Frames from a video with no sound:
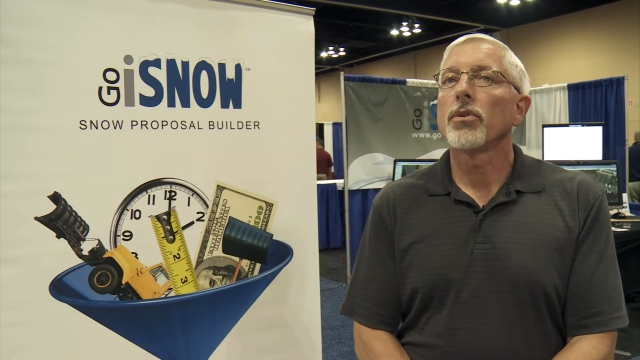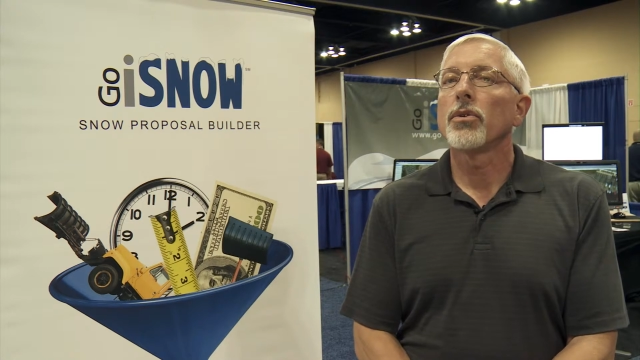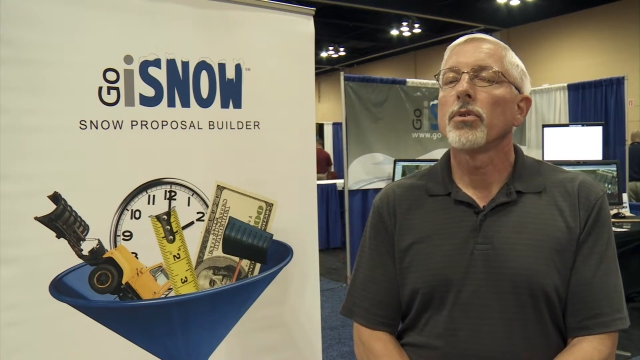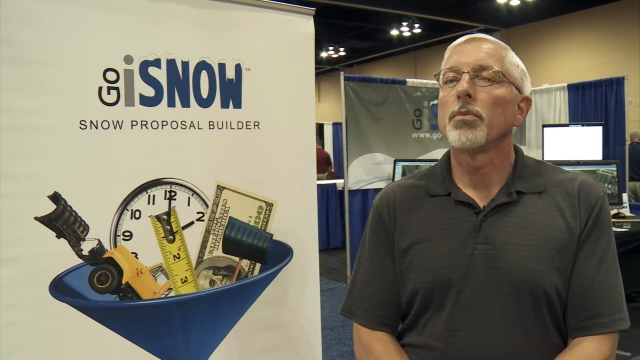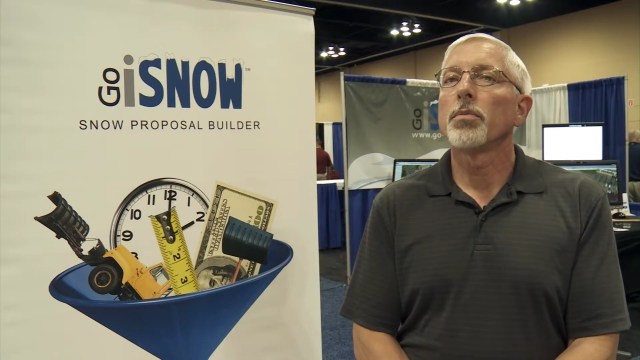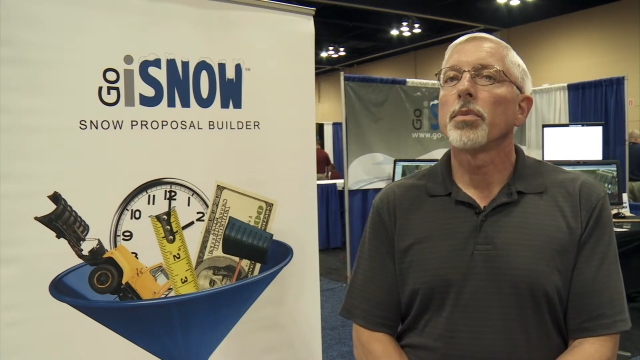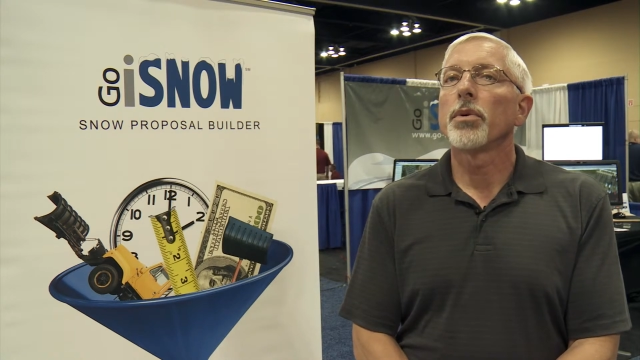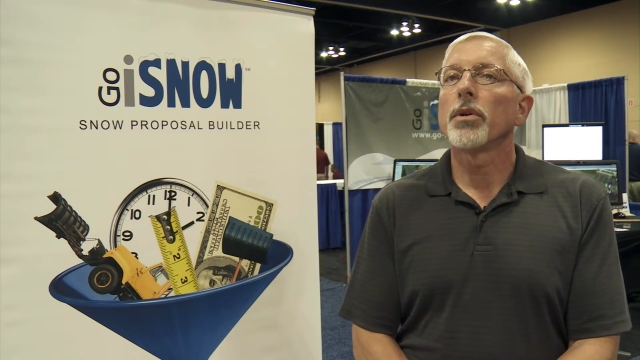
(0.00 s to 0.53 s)
to
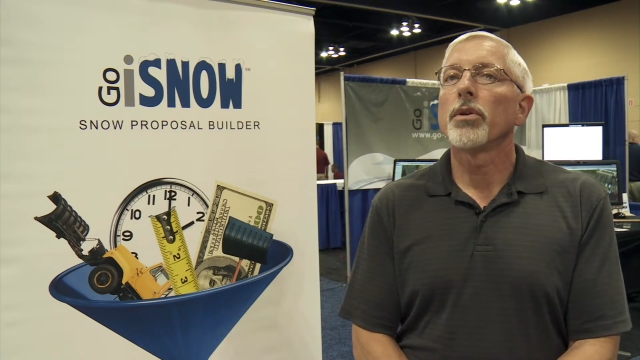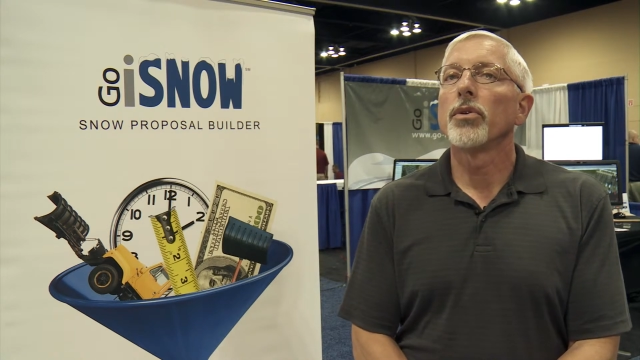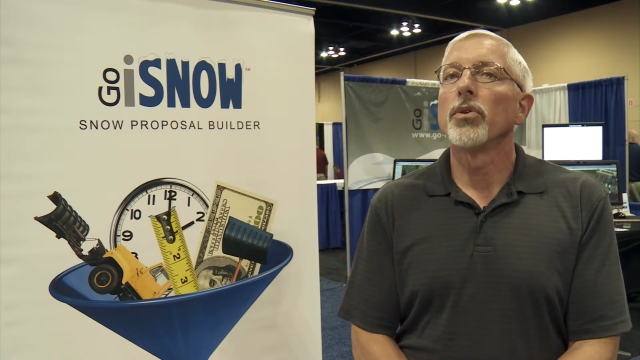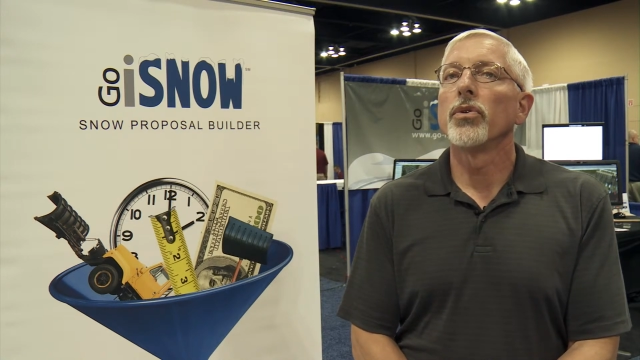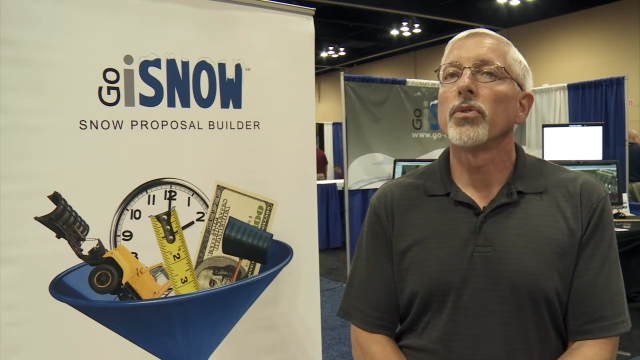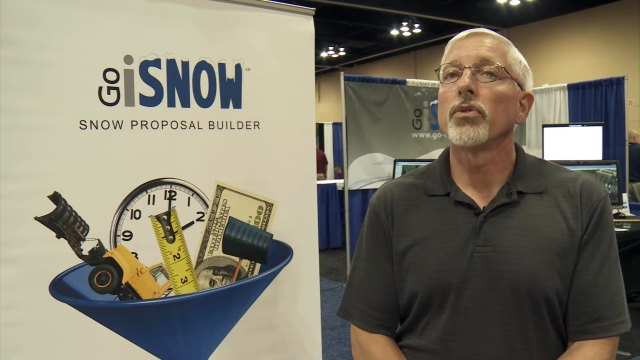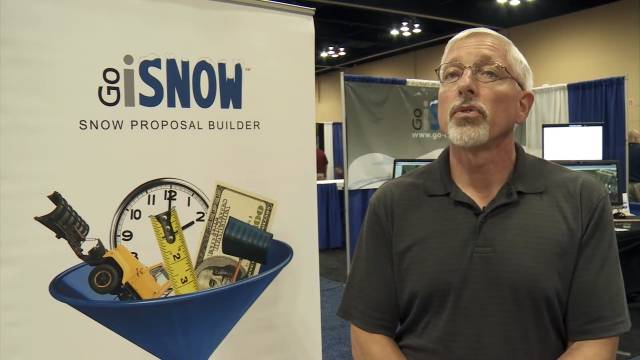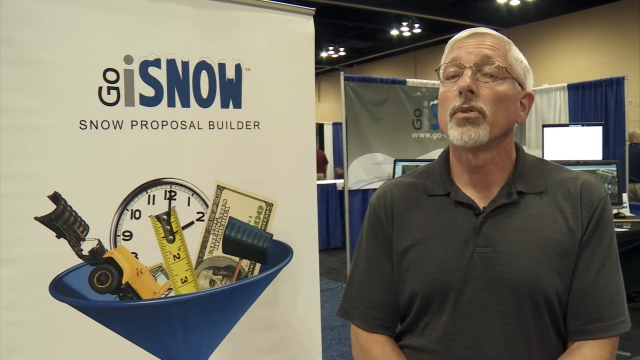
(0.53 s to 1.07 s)

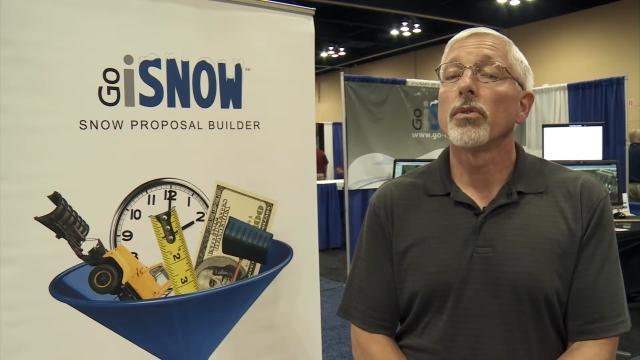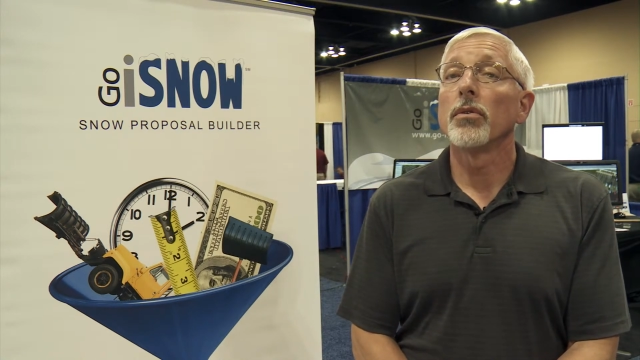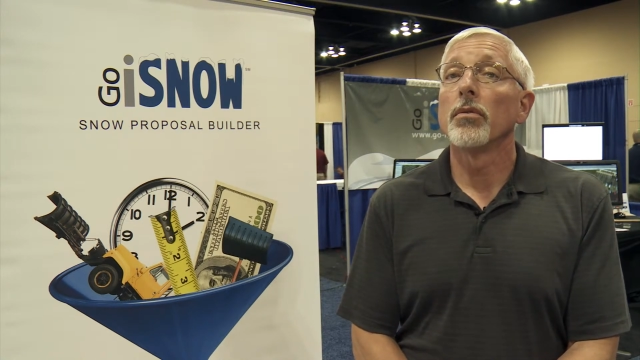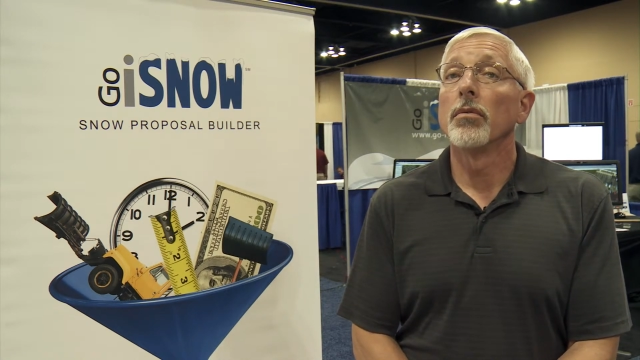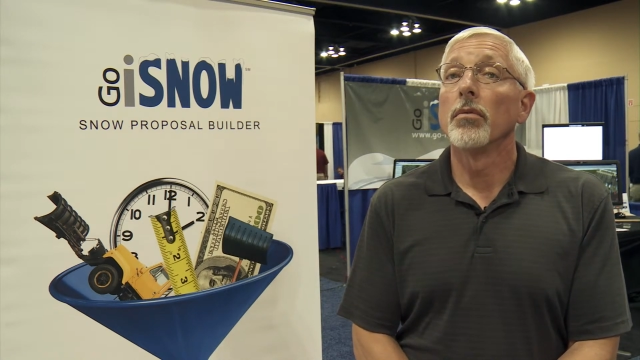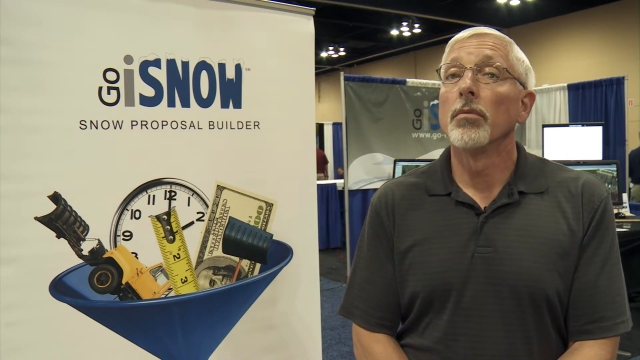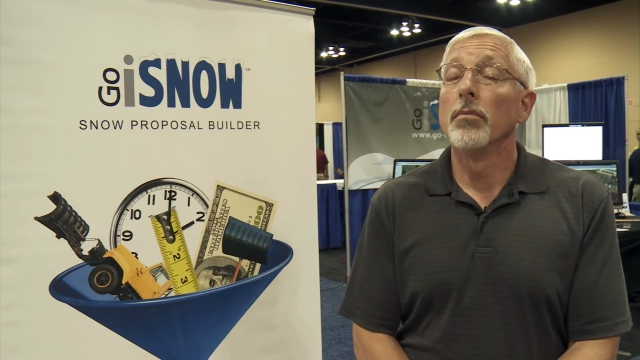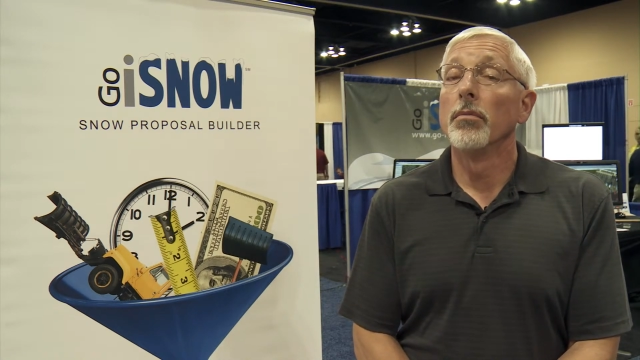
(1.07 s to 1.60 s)
produce
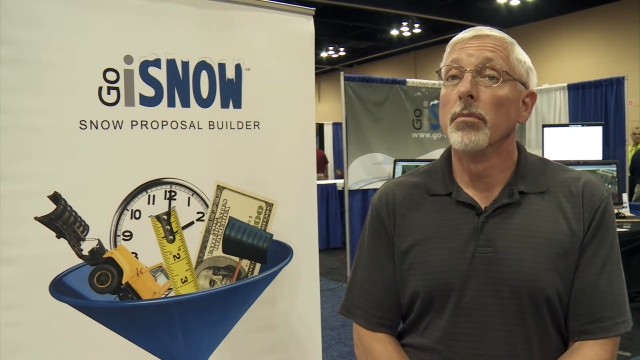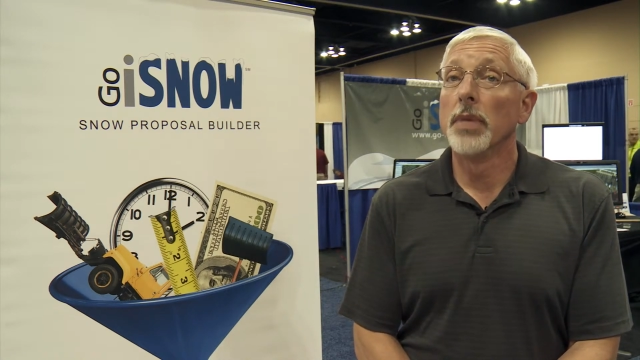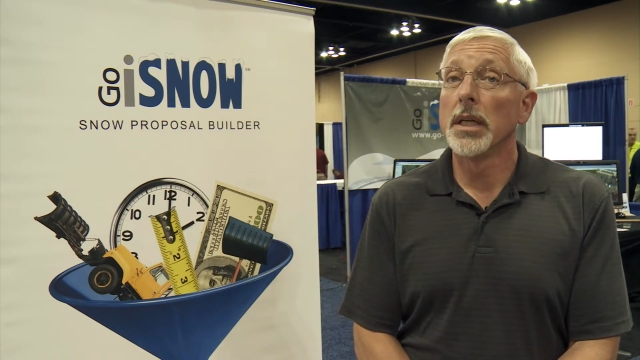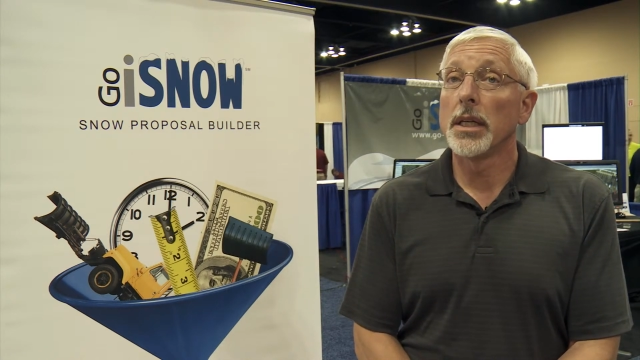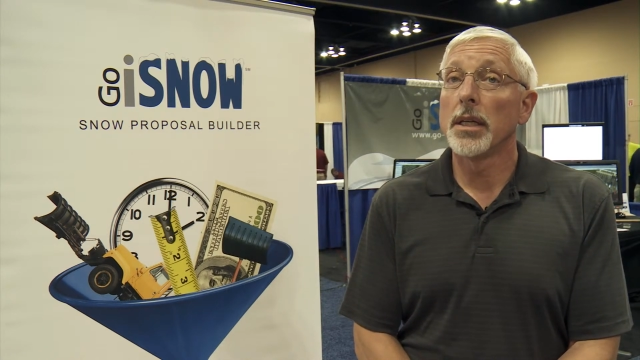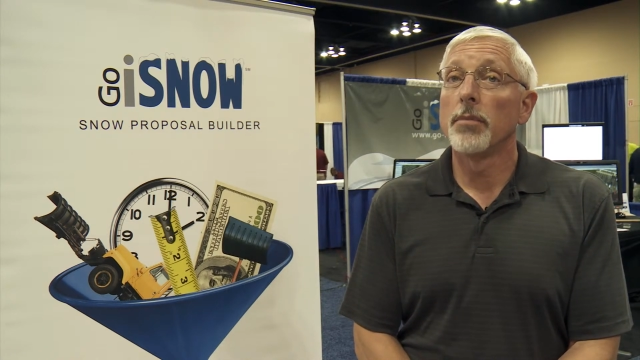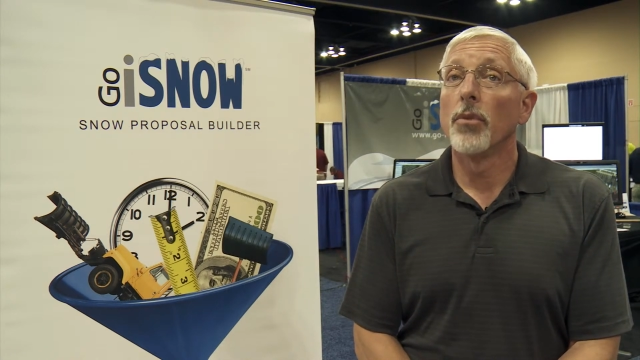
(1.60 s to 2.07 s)
many